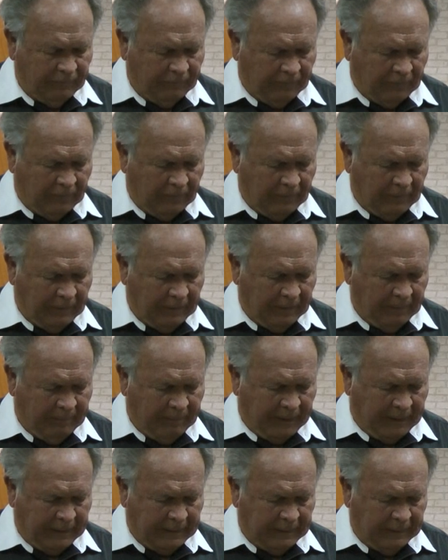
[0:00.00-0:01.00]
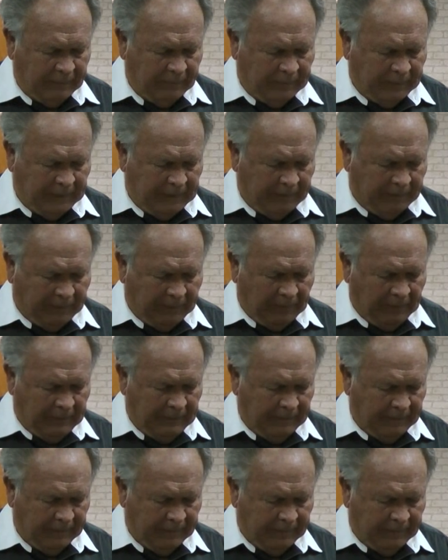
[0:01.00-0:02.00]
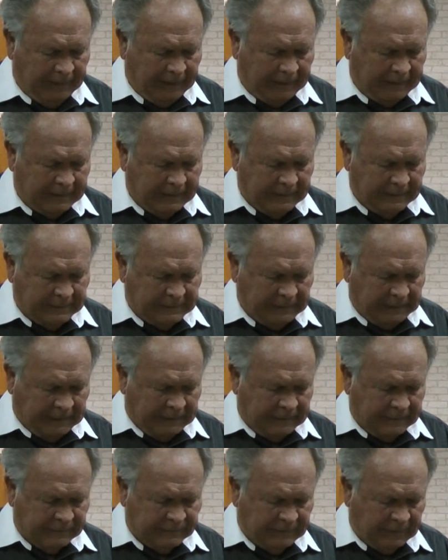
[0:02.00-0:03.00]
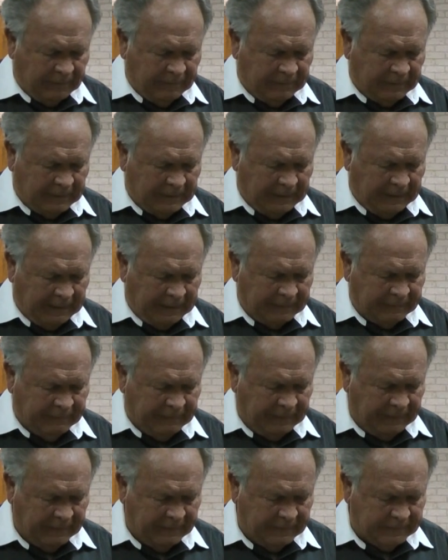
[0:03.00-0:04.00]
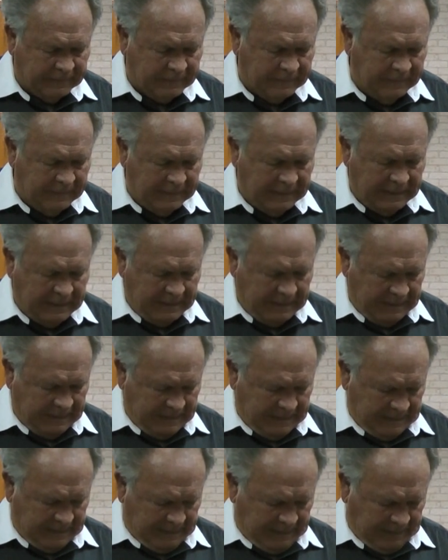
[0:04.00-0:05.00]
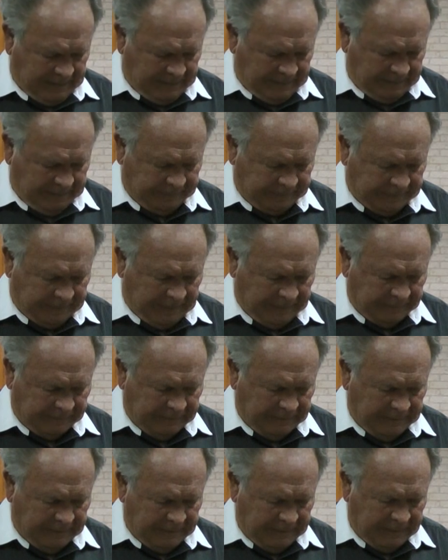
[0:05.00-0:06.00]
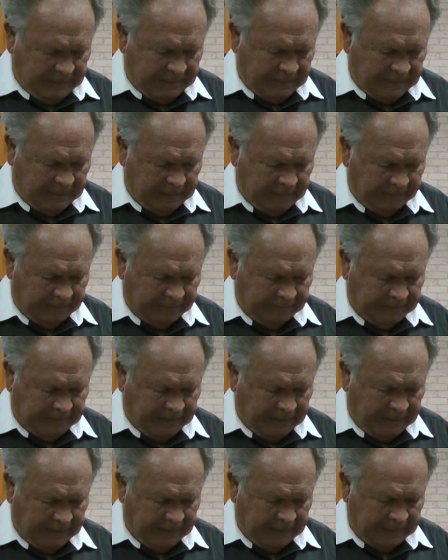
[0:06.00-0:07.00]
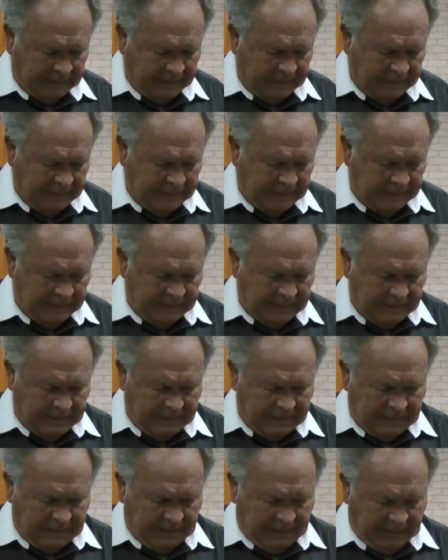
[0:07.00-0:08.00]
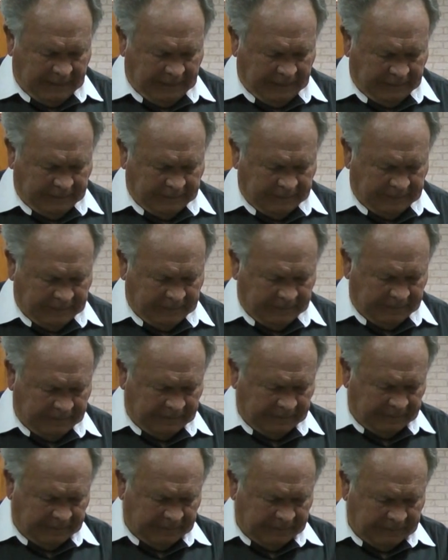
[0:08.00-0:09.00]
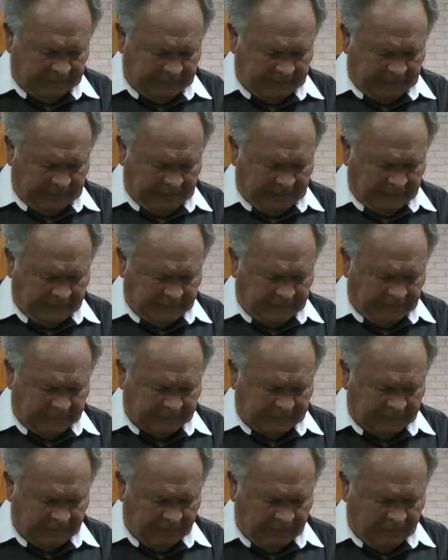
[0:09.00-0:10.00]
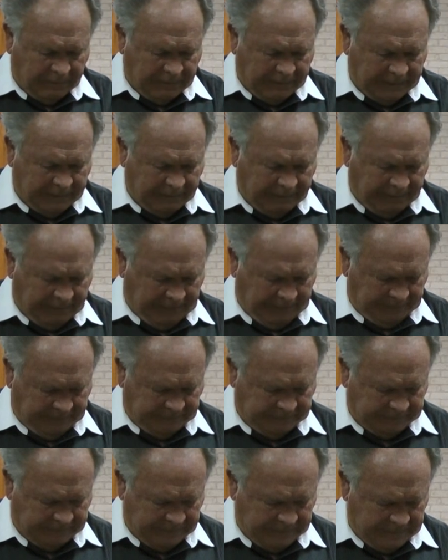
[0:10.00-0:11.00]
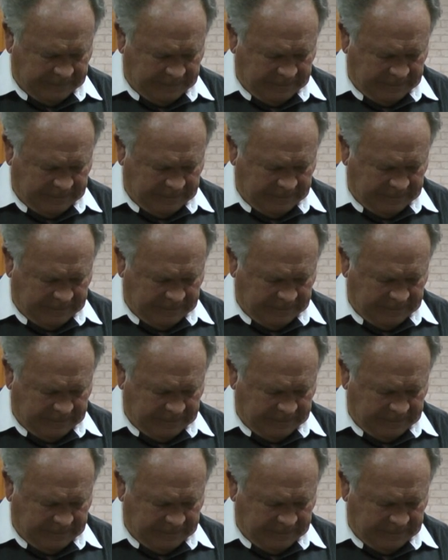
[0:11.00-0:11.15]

for a body of people that can take a subject like this and discuss it in the love of God and, uh, and just grow in grace